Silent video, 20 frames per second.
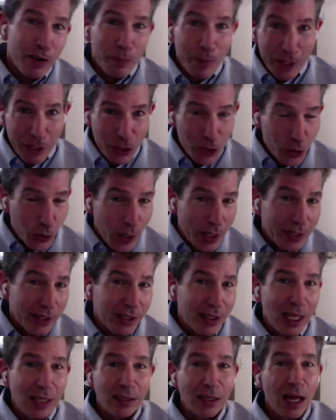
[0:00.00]
everybody who's
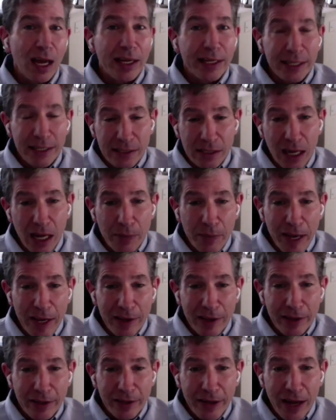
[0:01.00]
waiting in that line is not
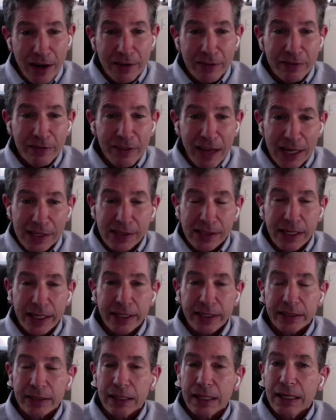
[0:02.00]
not
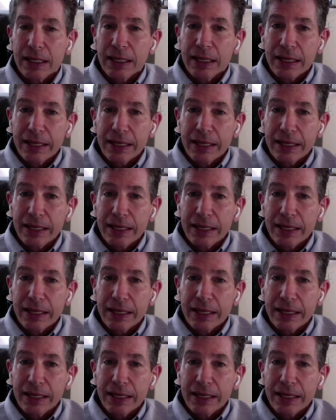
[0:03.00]
vaccinated.